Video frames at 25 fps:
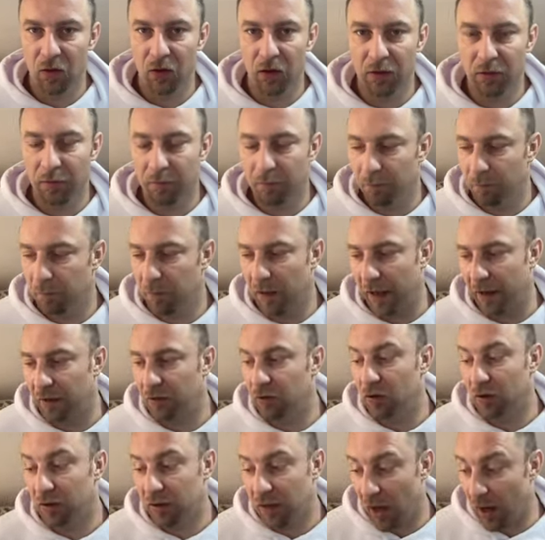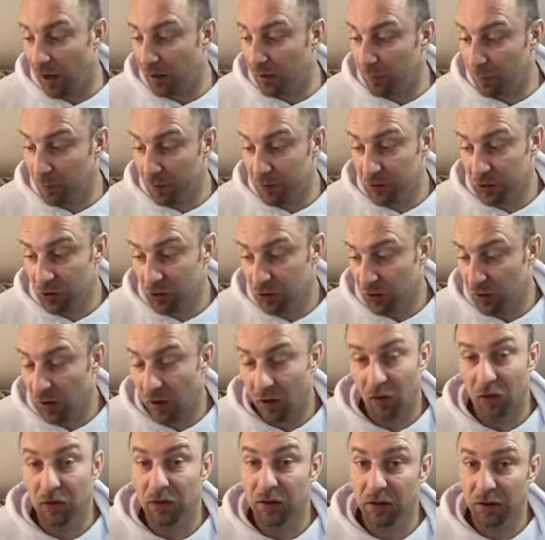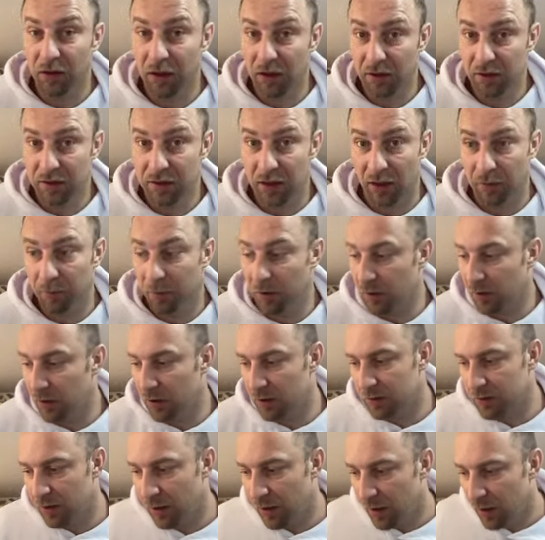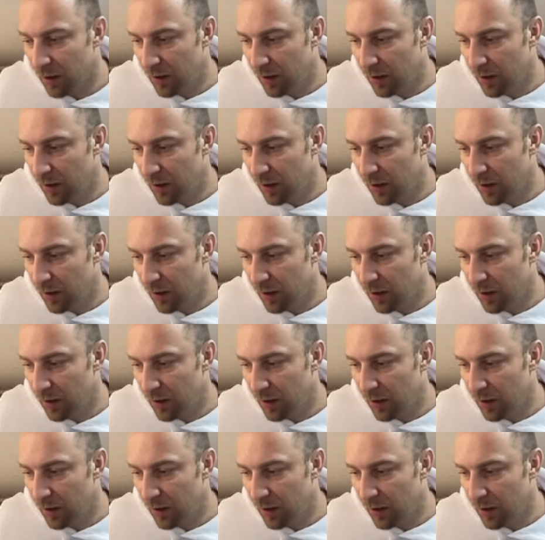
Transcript: going black to attack the position now on the king side, because